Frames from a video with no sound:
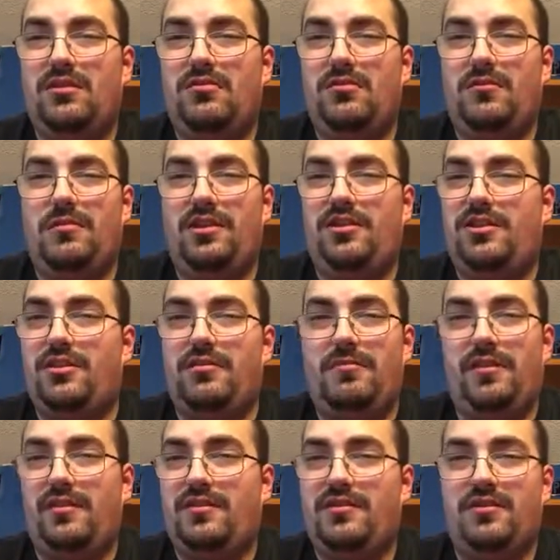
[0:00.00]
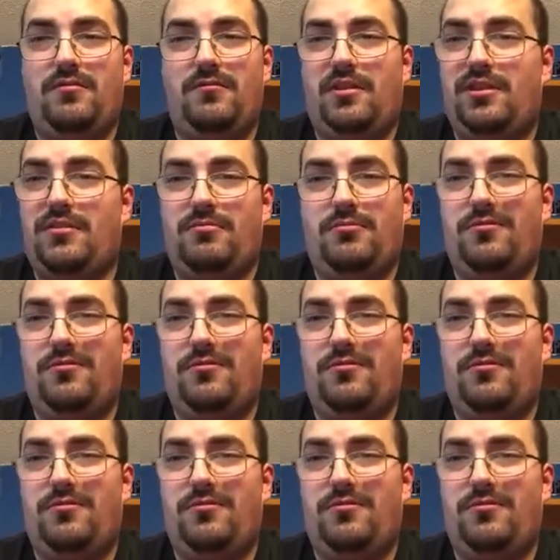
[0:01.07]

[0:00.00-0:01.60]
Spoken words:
Corbin should have been so much